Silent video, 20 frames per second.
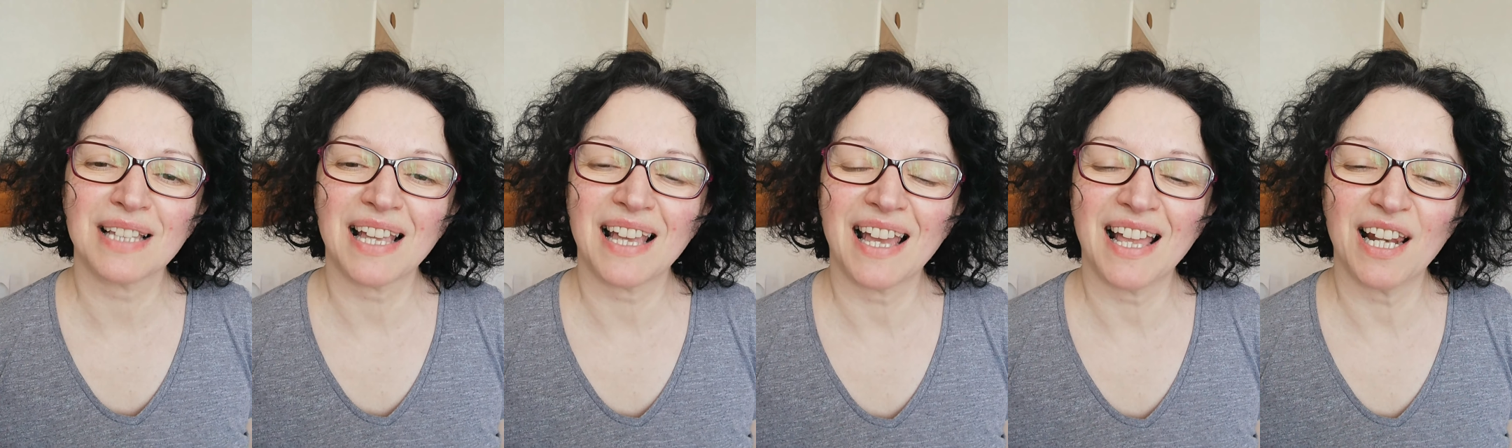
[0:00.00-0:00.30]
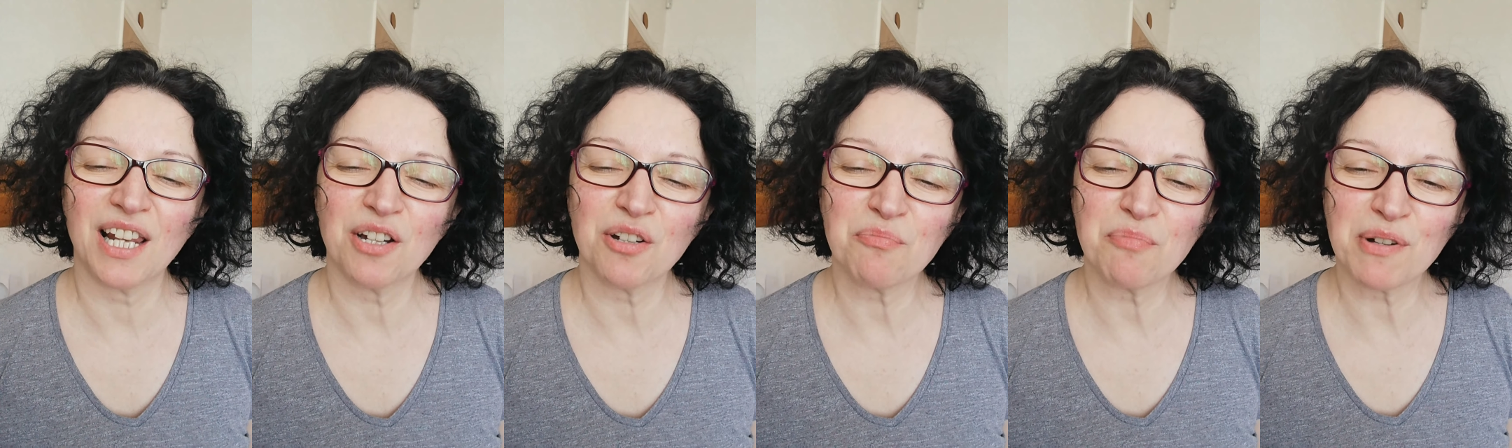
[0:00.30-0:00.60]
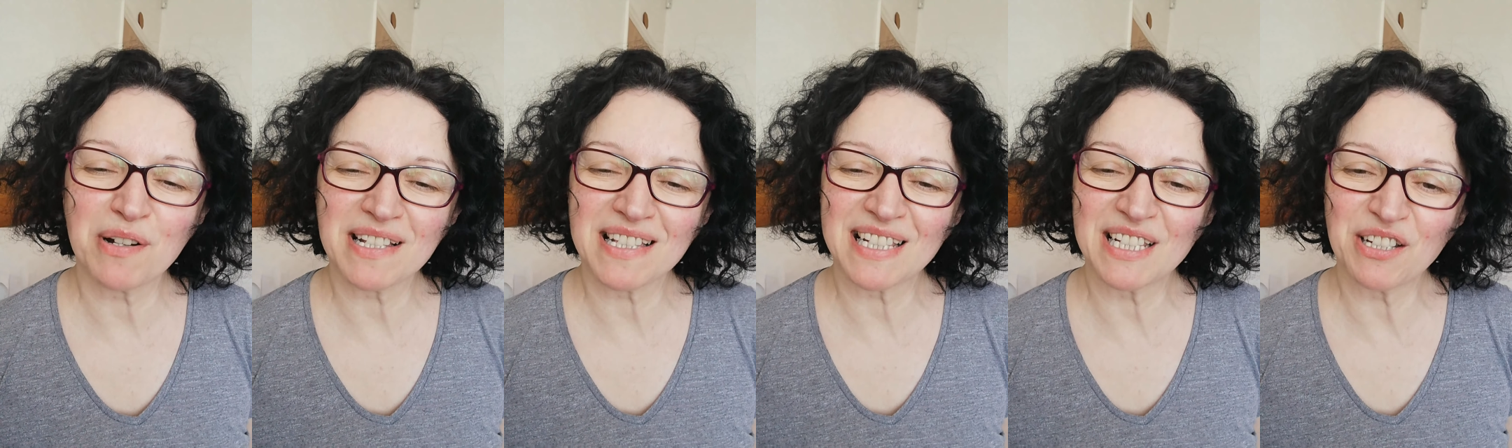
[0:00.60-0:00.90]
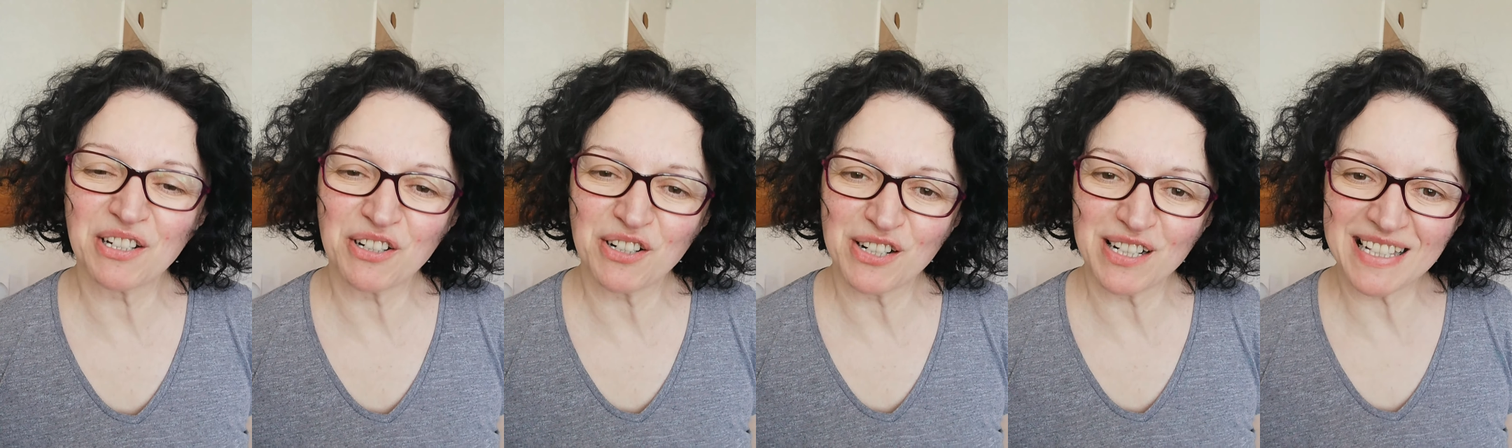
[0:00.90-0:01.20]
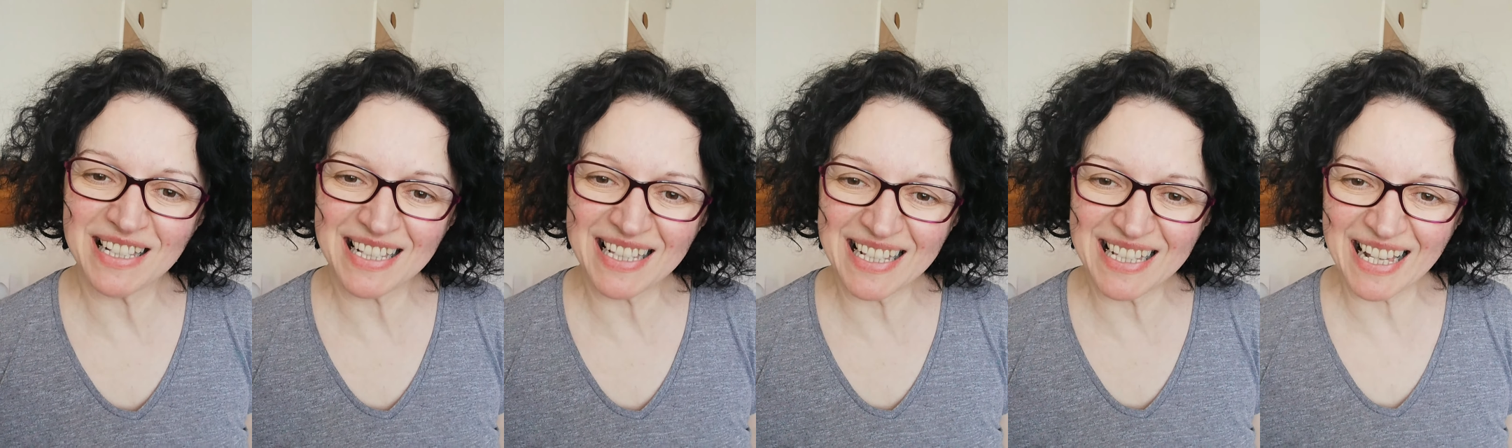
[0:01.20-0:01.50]
Hello, boys and
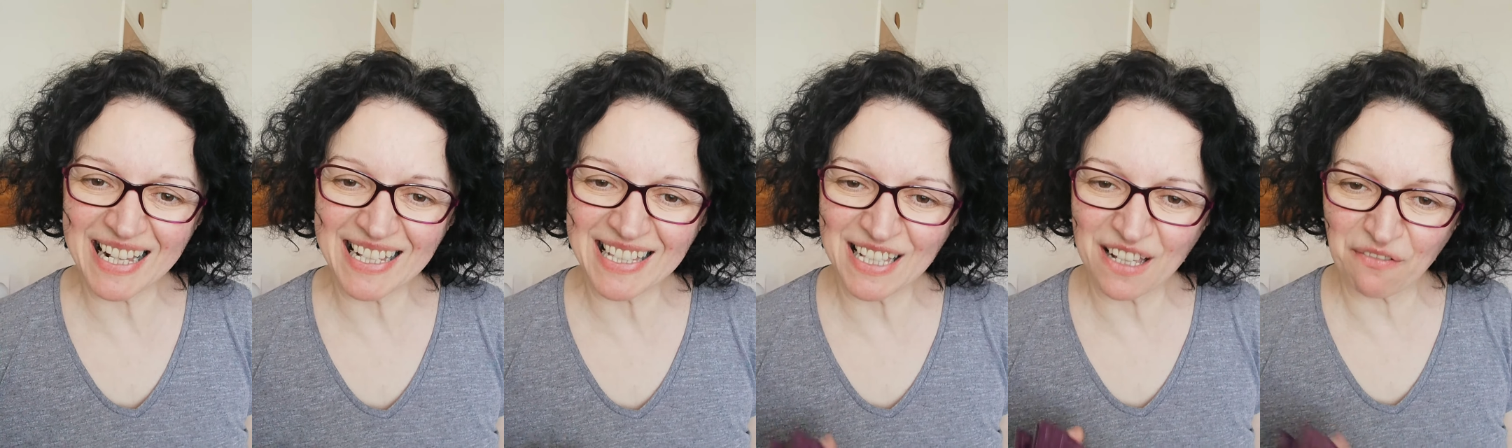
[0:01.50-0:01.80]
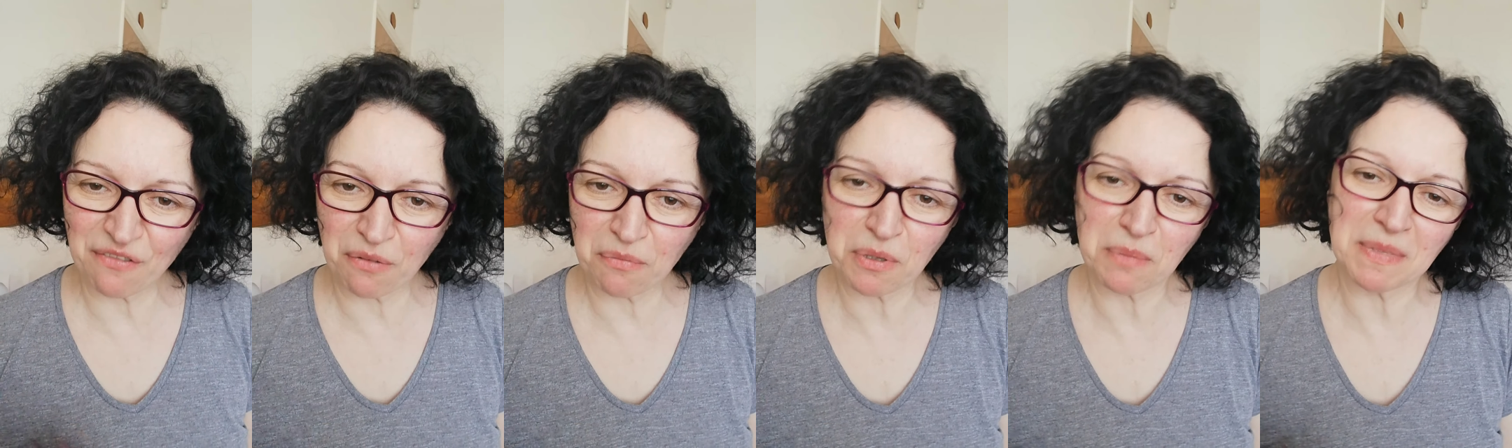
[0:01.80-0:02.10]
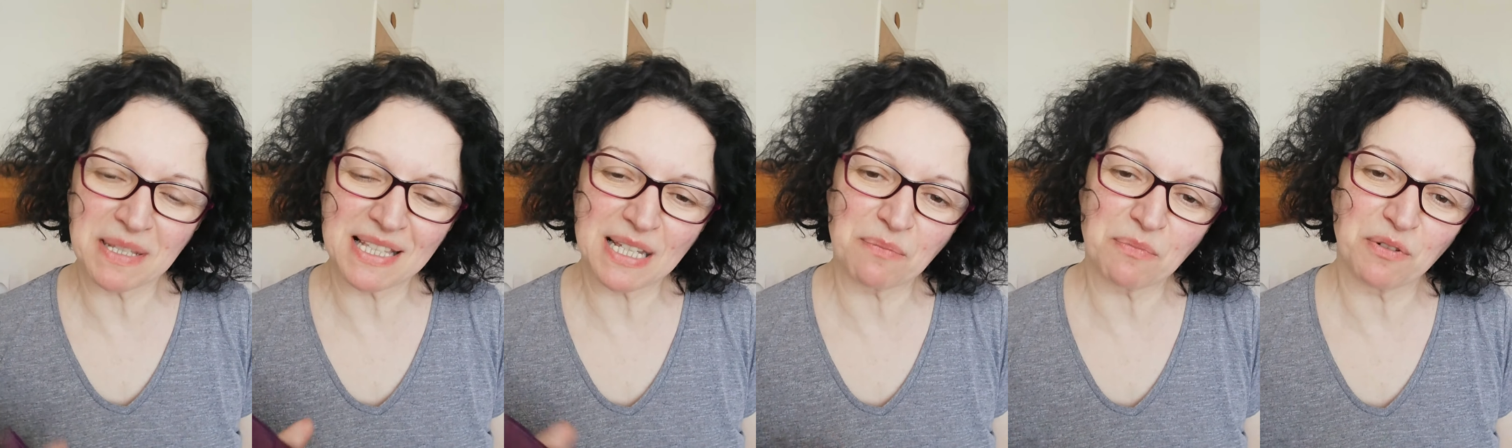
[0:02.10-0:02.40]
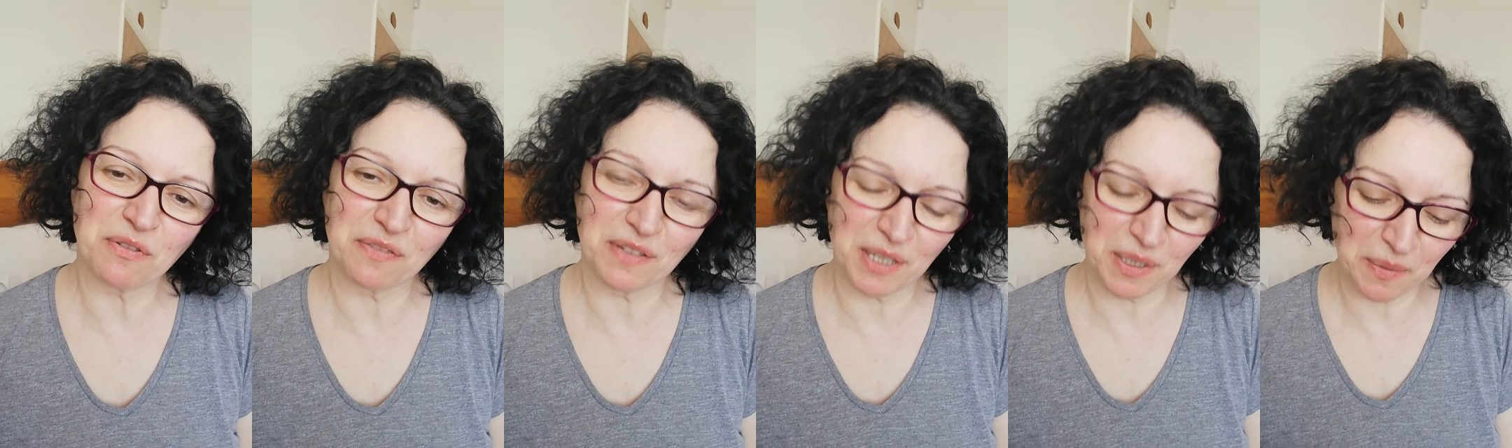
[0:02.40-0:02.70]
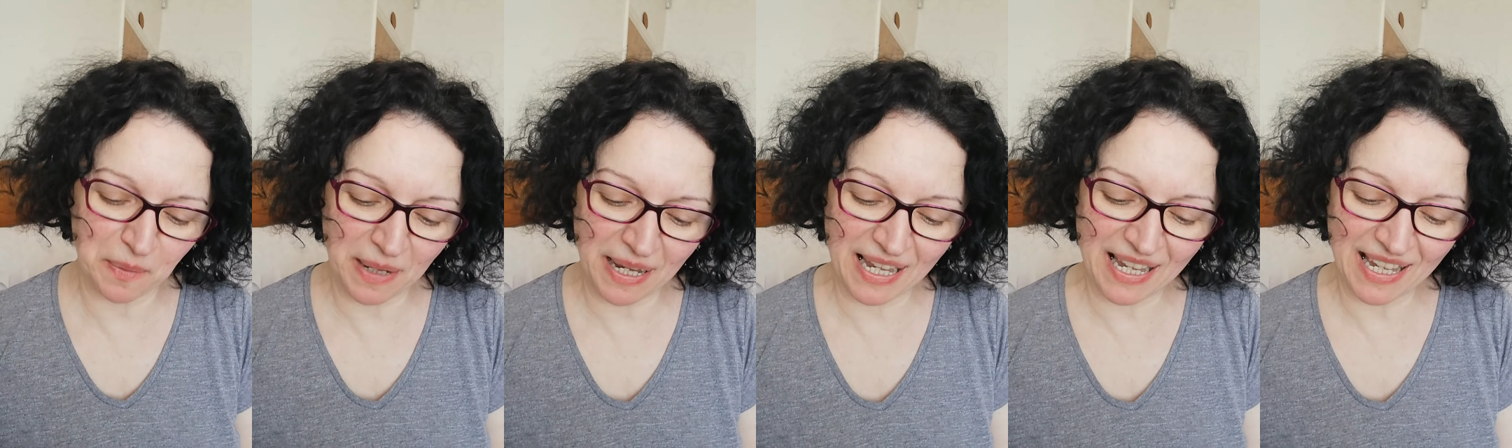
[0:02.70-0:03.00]
girls. This is Axelle from the
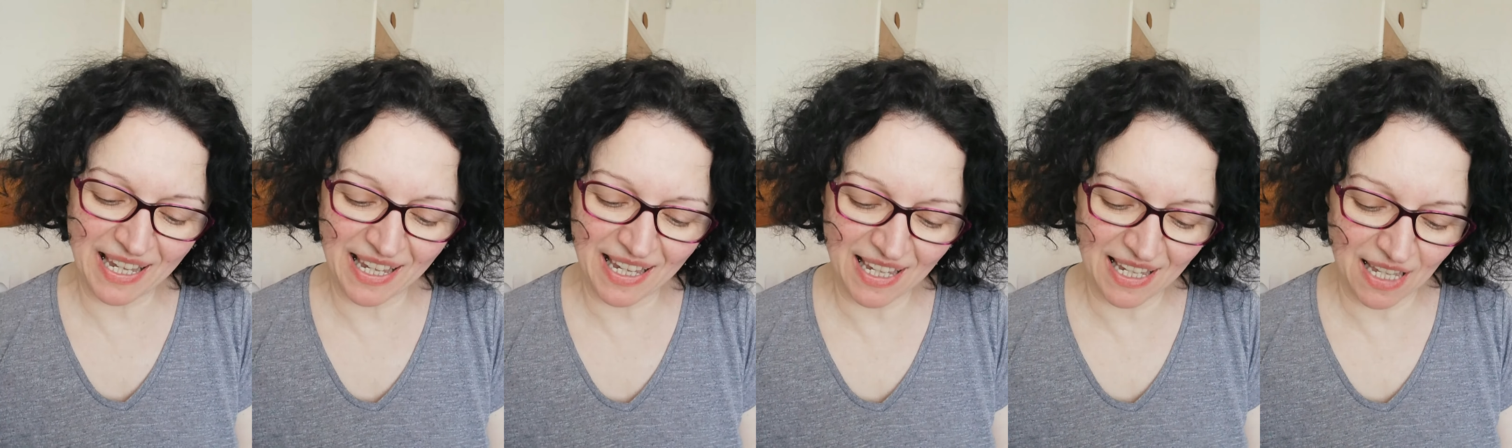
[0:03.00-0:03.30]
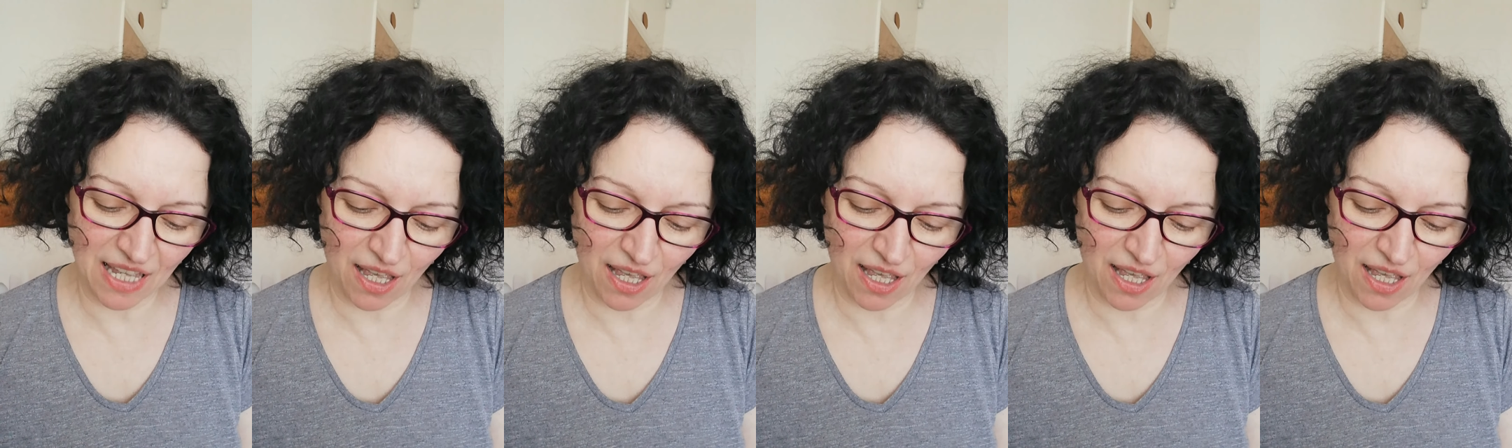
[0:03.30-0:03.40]
Metamorphic Way.